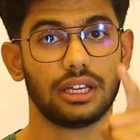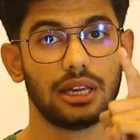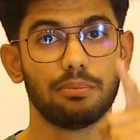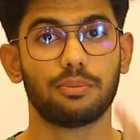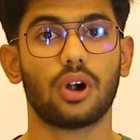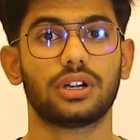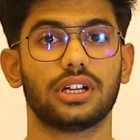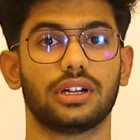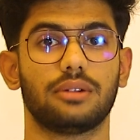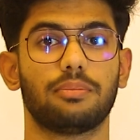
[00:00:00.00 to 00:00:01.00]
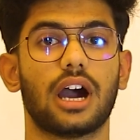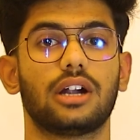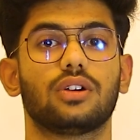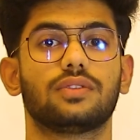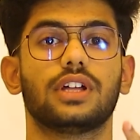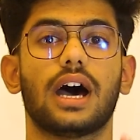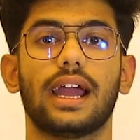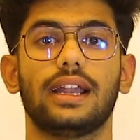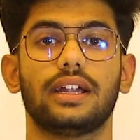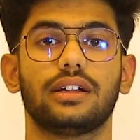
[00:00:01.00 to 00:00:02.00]
important part of the
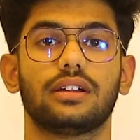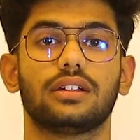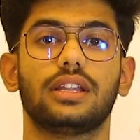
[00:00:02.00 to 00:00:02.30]
island.